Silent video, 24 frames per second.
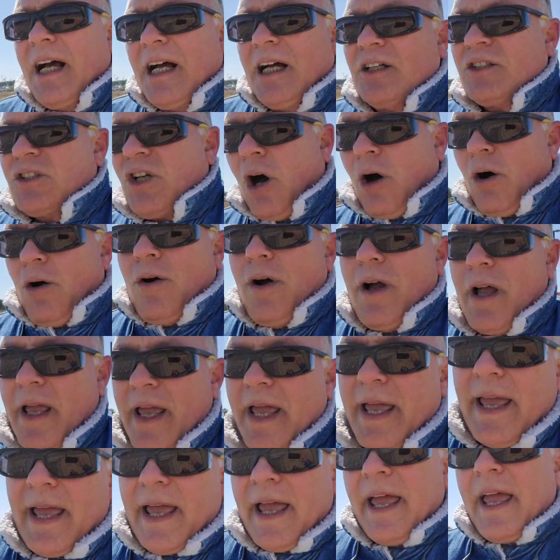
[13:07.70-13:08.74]
So
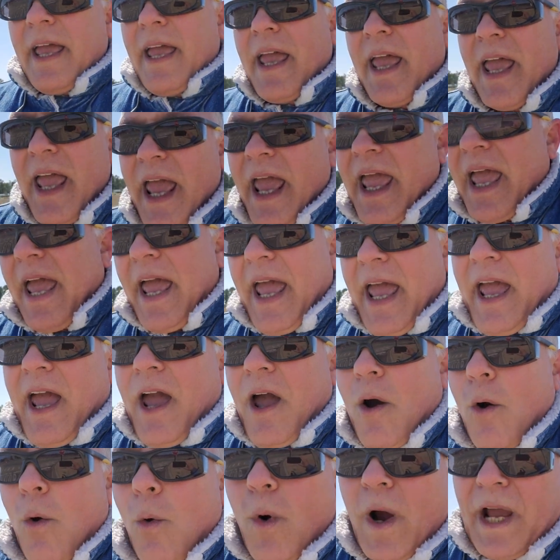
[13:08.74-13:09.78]

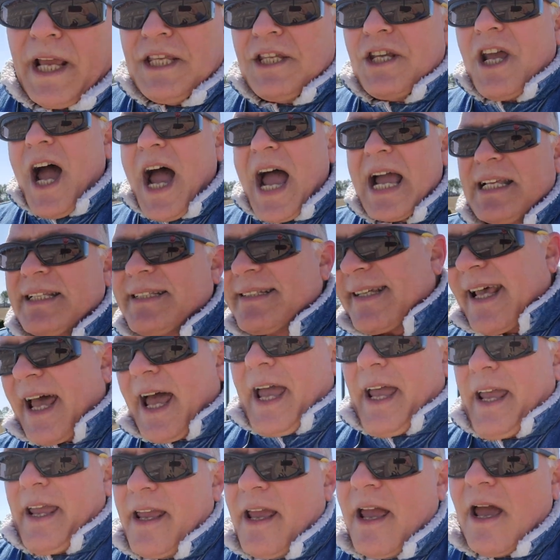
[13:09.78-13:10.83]
when Yang
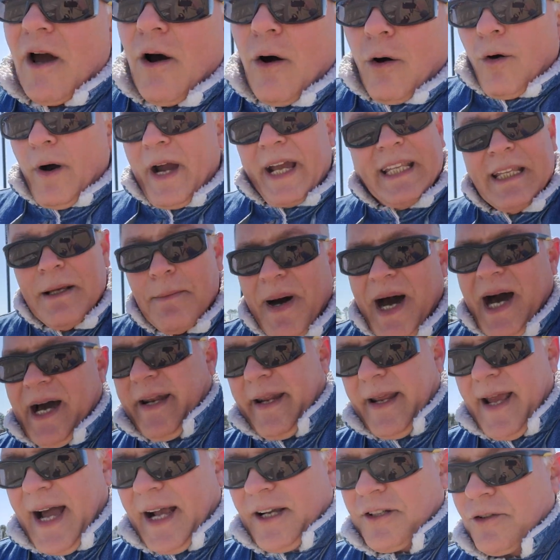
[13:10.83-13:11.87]
say, or
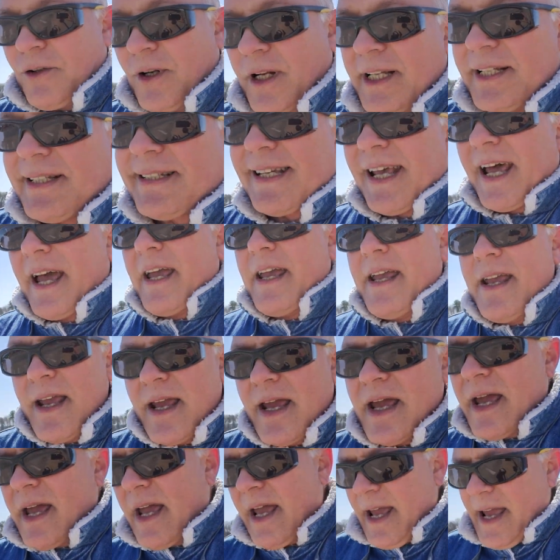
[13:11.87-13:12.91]
anybody actually say
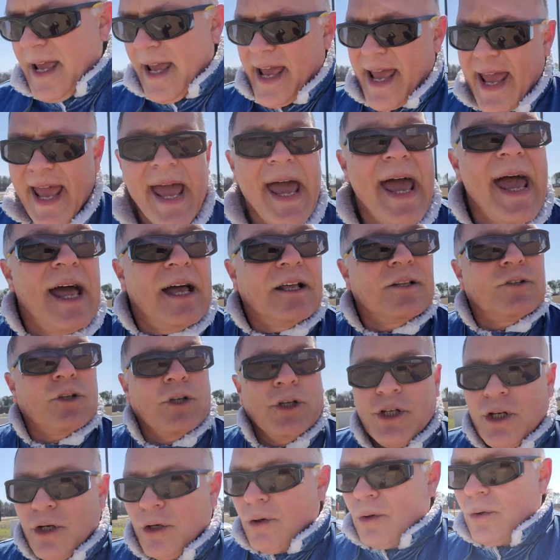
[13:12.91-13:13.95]
to
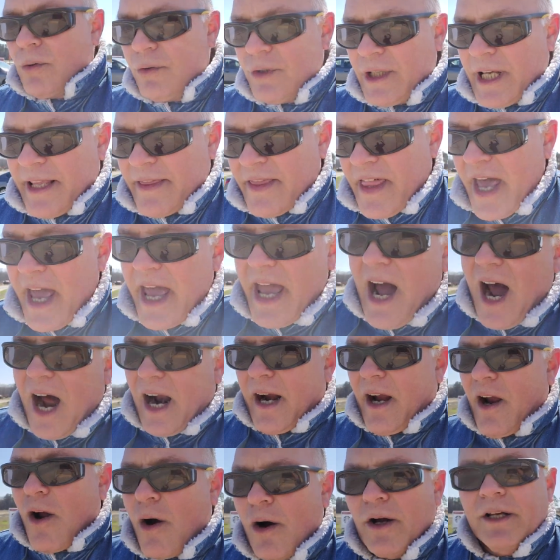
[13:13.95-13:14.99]
you that they
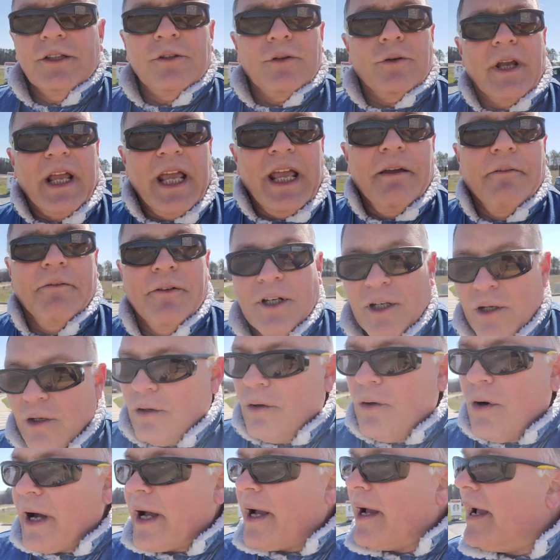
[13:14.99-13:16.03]
are going to give
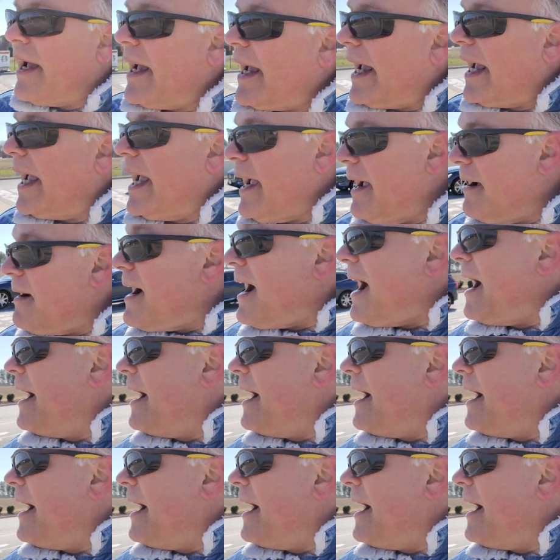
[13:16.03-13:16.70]
you a